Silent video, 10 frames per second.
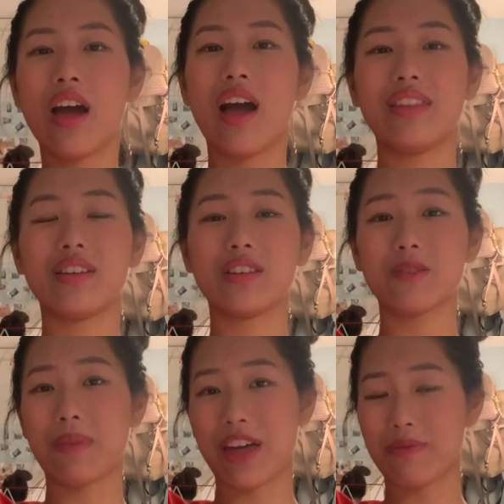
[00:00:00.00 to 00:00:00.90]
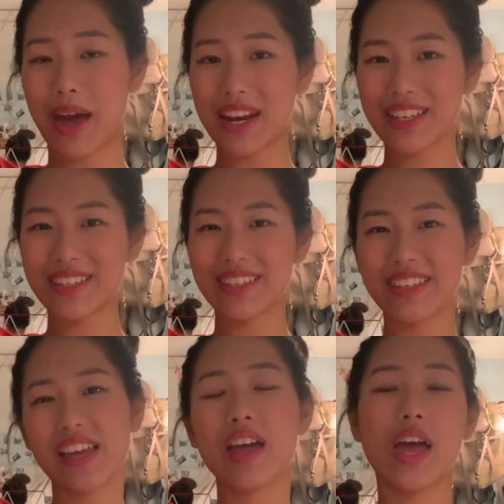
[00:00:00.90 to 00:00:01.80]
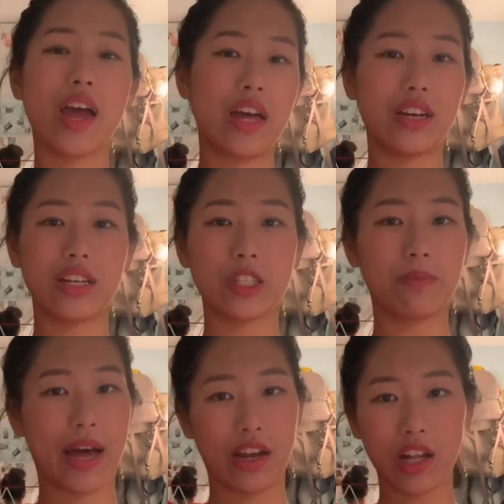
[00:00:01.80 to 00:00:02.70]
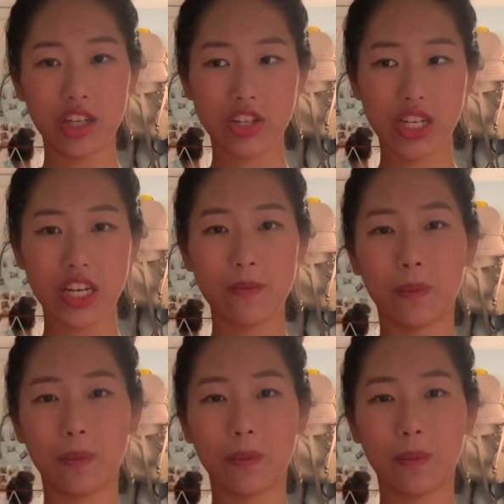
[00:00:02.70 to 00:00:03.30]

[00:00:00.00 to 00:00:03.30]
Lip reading: And then it's mathematics, and then it's biology,